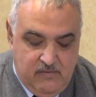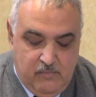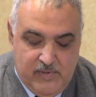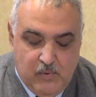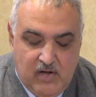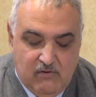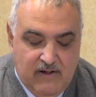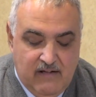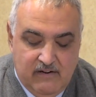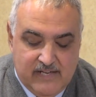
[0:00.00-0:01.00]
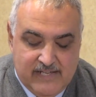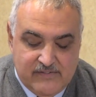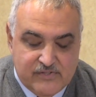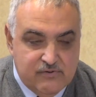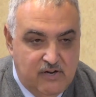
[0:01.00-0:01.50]
be well grounded in
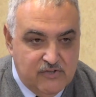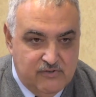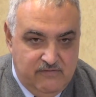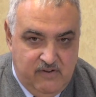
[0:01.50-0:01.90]
structure of